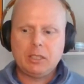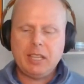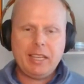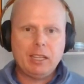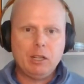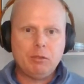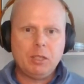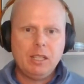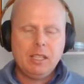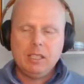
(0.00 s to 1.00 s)
to take it
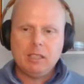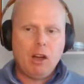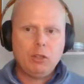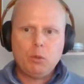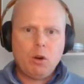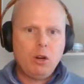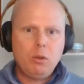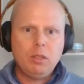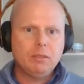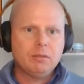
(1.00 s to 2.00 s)
over. On the
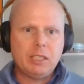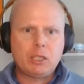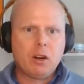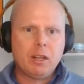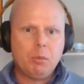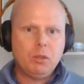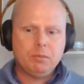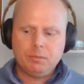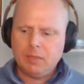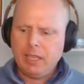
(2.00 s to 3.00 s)
road,
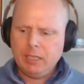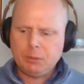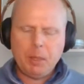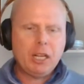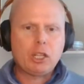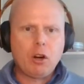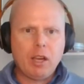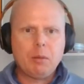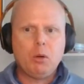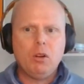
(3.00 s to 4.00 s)
incredible. He has been
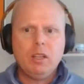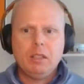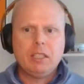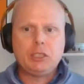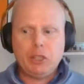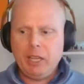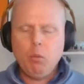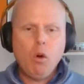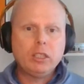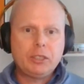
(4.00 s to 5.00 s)
incredible this year.
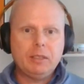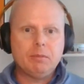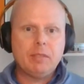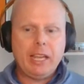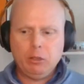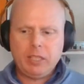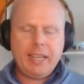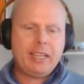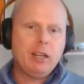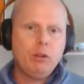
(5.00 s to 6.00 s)
He wants it. He'll
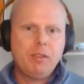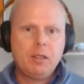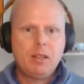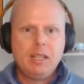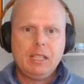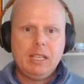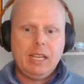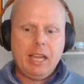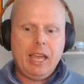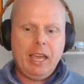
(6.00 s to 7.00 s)
take it over.
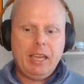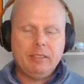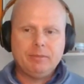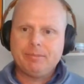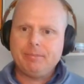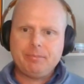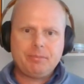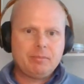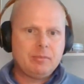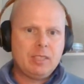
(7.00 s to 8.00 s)
And,
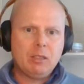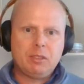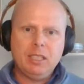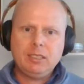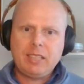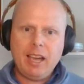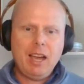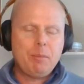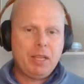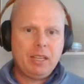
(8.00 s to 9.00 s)
you know, this
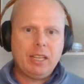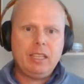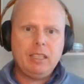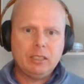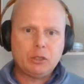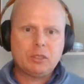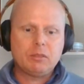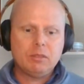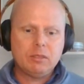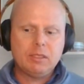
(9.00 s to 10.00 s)
guy, man, he
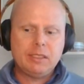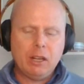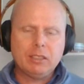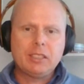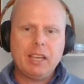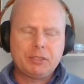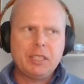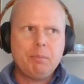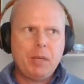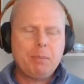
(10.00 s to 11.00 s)
is, you know, I've
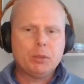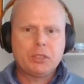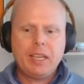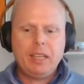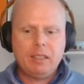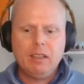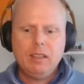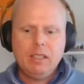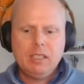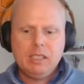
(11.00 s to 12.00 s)
seen people saying,
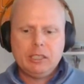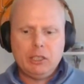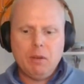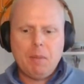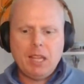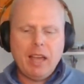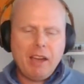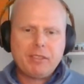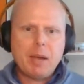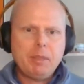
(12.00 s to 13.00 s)
you know, in my
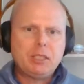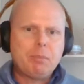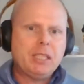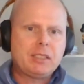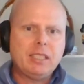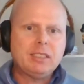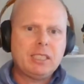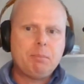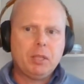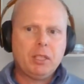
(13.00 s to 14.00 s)
lifetime, he's the best
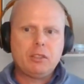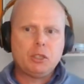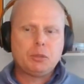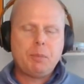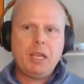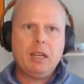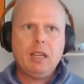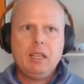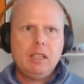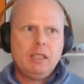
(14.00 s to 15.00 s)
Tennessee player there's been.